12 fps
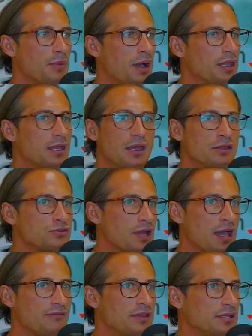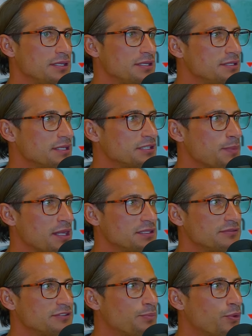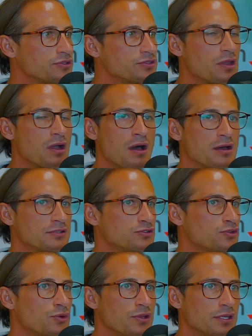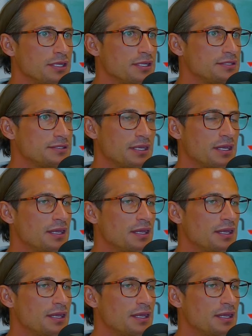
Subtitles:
by driving these expensive sports cars, showing these